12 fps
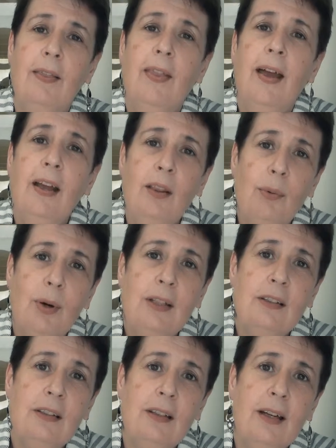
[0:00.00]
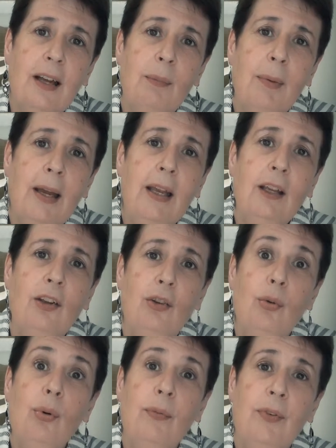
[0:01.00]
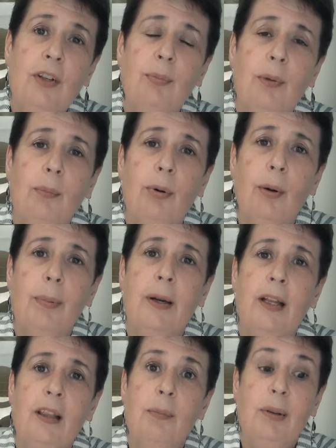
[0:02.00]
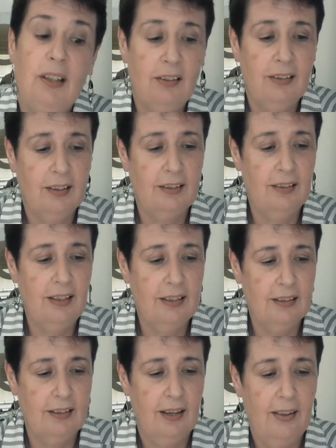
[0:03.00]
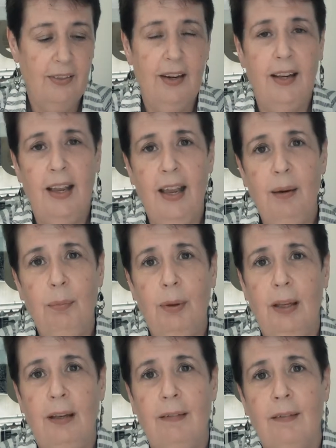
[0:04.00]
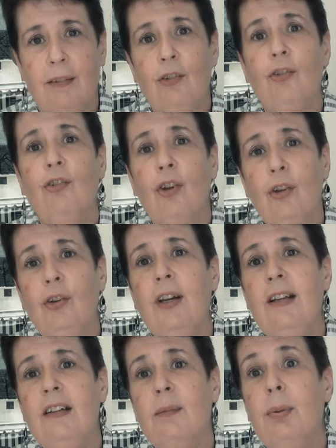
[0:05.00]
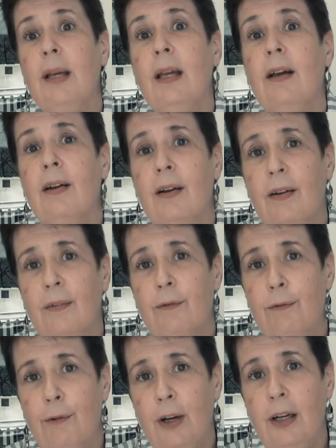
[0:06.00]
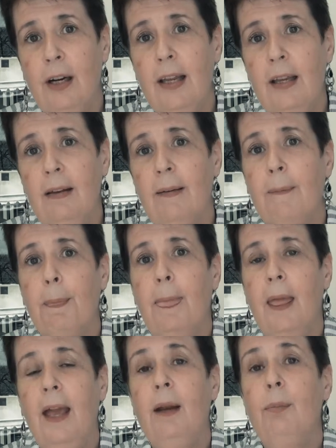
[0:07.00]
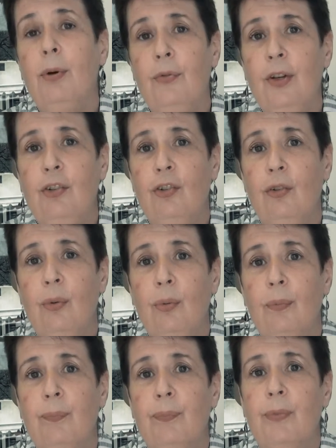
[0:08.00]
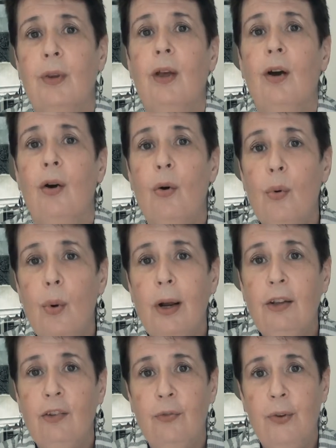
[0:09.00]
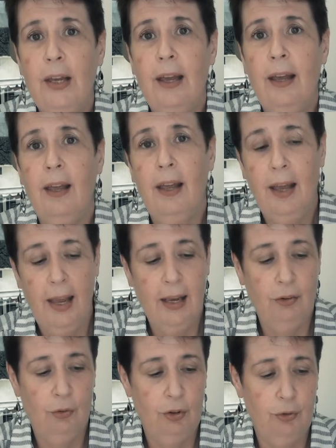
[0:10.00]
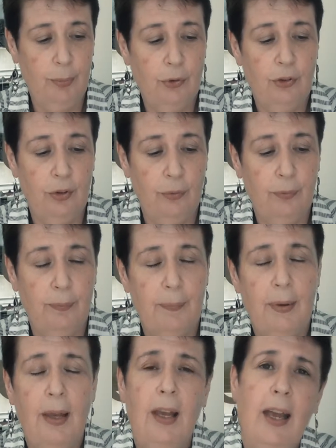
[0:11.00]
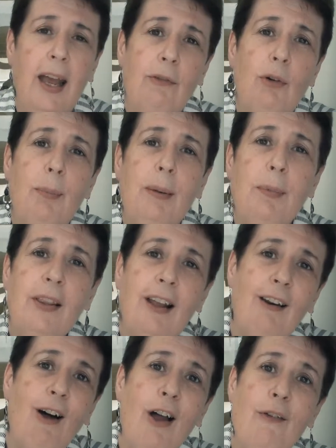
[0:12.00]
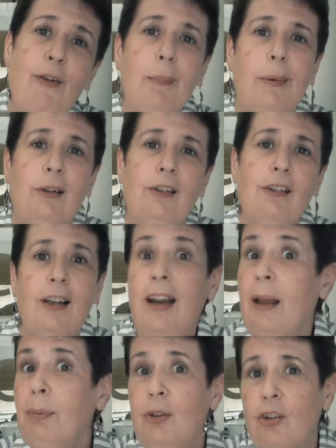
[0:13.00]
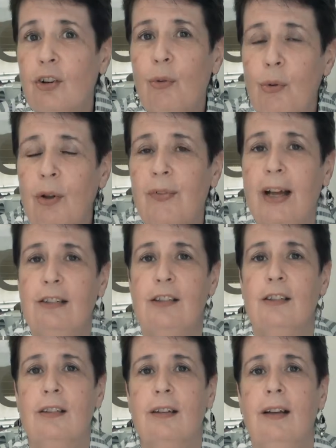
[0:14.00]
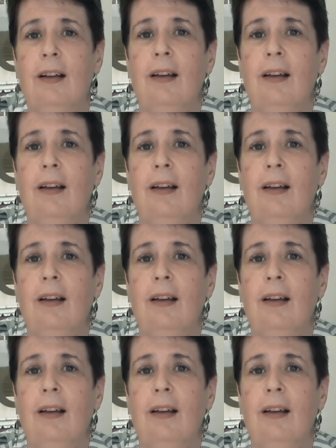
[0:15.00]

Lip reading: They are the ones that are going to make your investment property the best success that it can be. So you need to be friendly and professional, always fair and responsive. And remember that life happens. It happens to all of us.